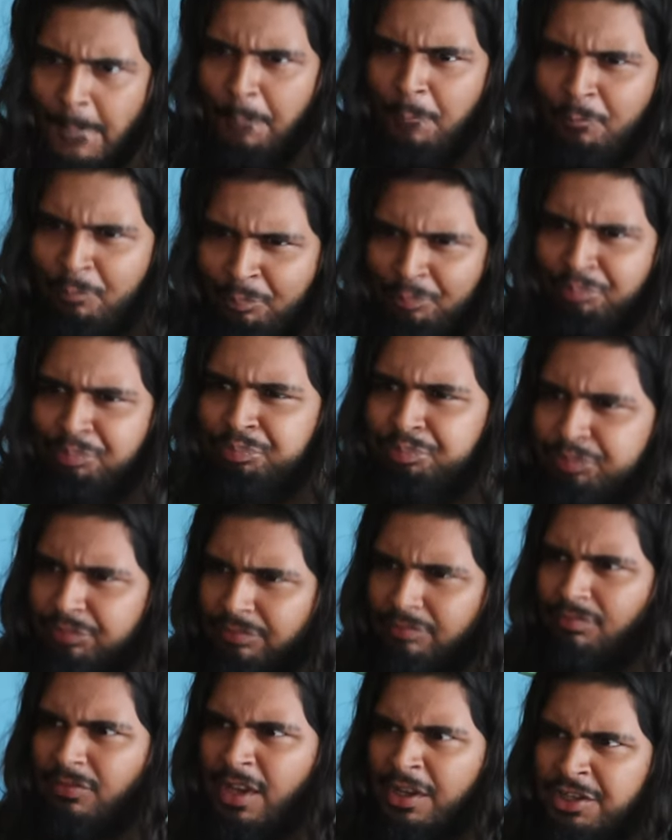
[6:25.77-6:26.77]
Mmm.
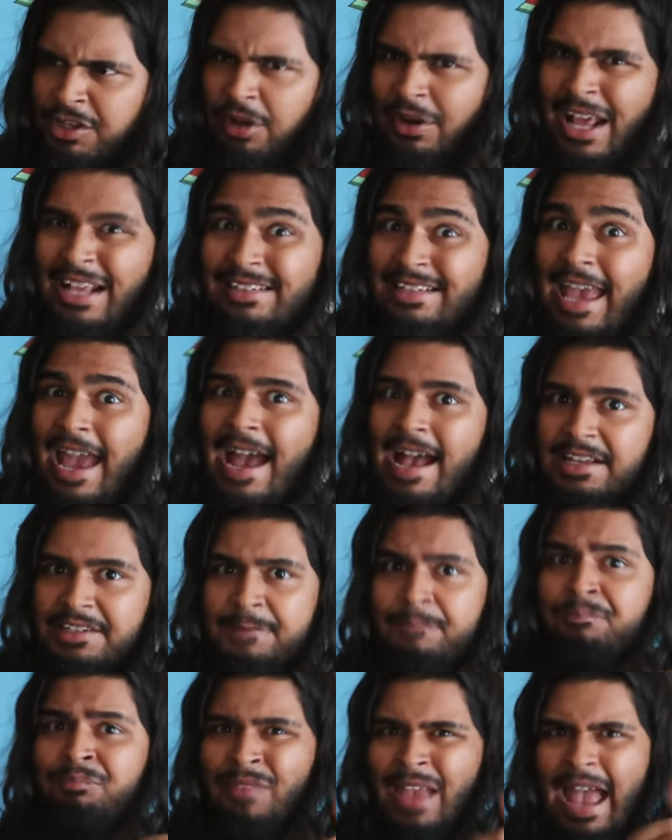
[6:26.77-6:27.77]
Yo, that's
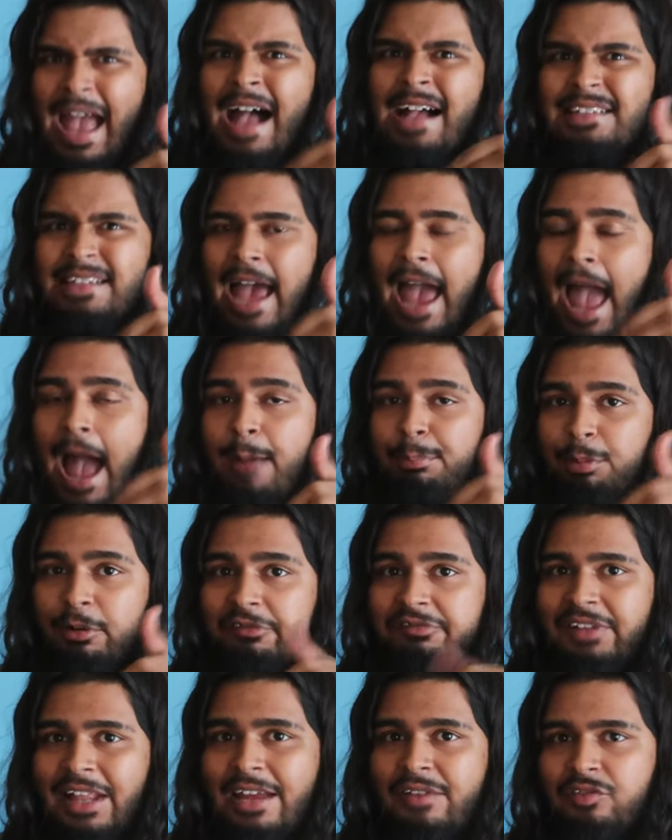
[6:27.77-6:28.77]
gas. It has an
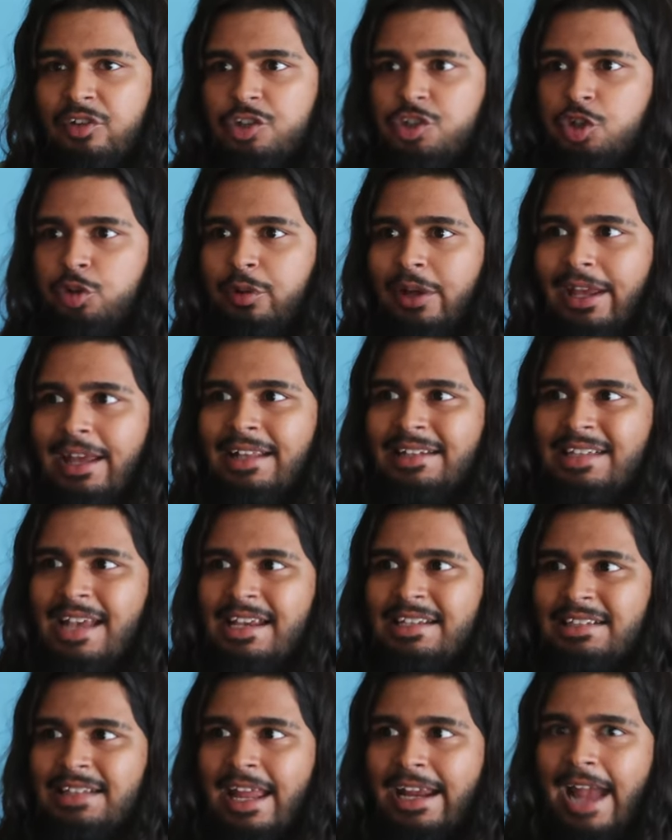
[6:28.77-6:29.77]
apple flavor to it. It
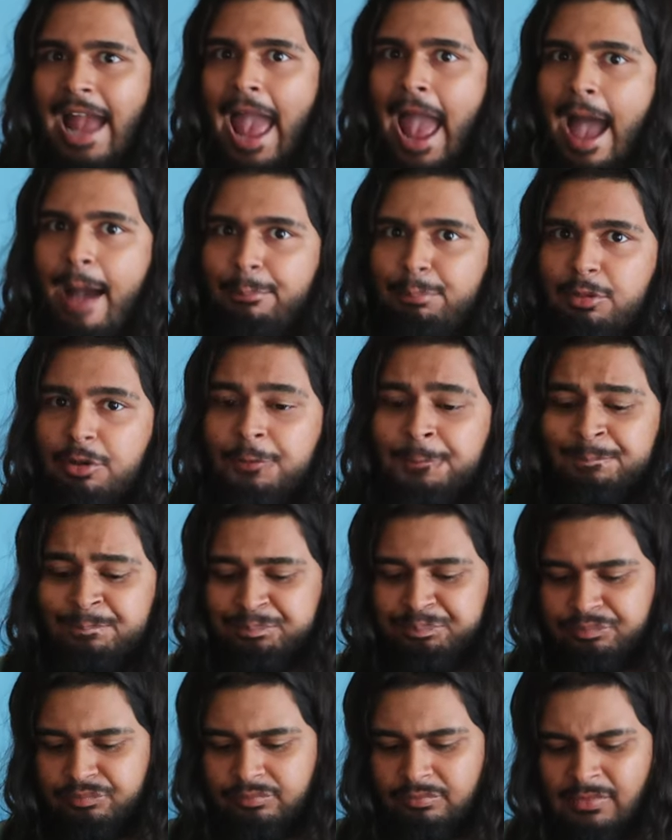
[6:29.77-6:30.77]
tastes like an apple.
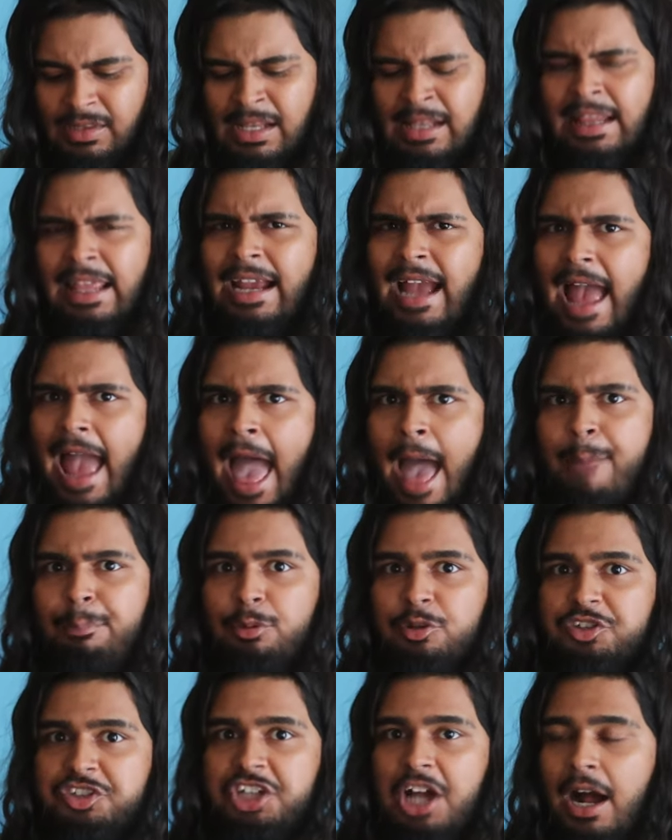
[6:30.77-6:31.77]
Like an
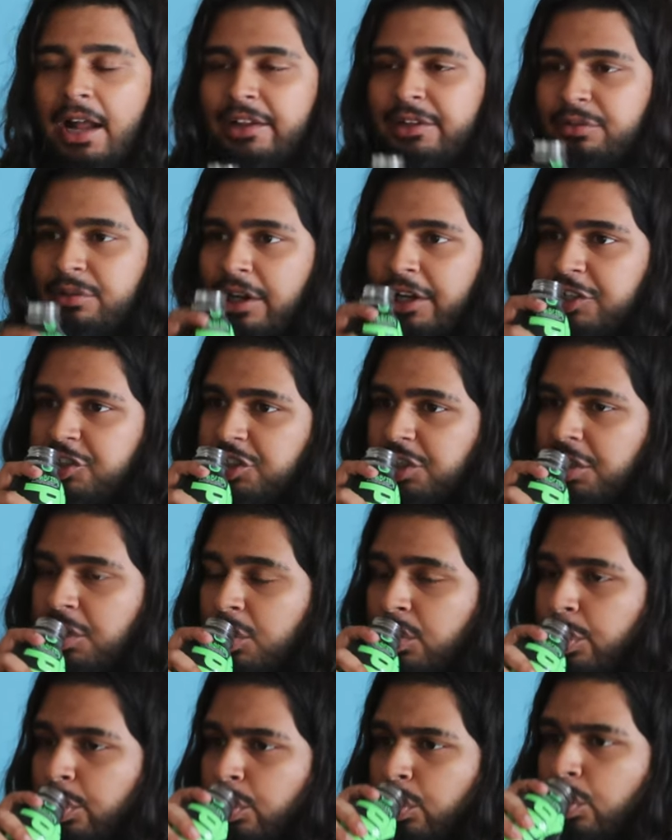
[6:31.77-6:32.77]
apple Jolly Rancher.
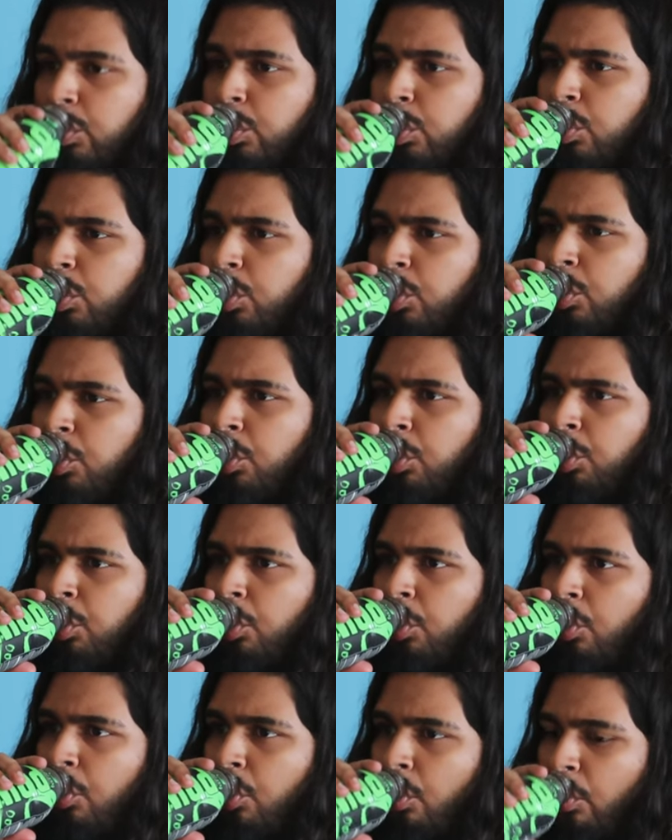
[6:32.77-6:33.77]

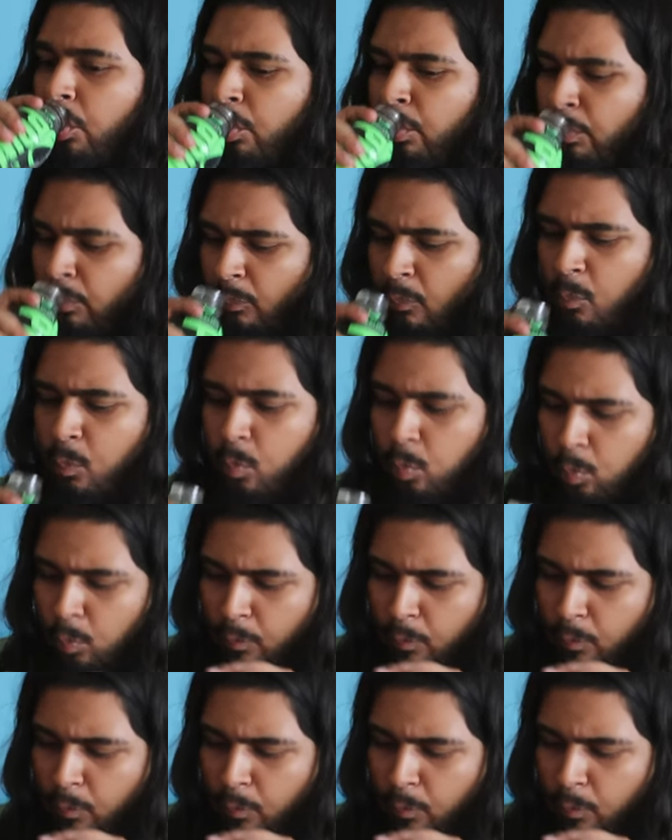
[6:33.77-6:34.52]
Mmm.